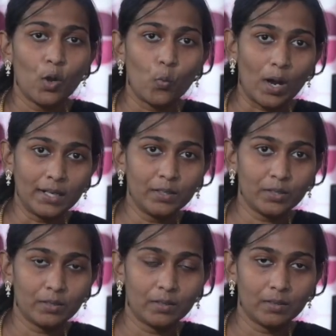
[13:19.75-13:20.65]
one
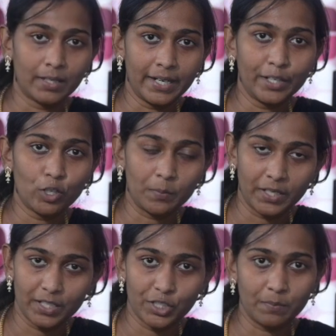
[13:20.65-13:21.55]
reading
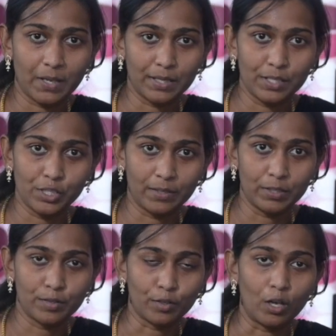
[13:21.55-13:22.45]
comprehension passage I
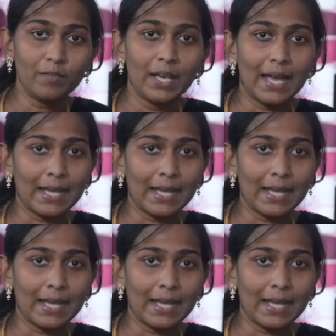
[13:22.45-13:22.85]
will solve,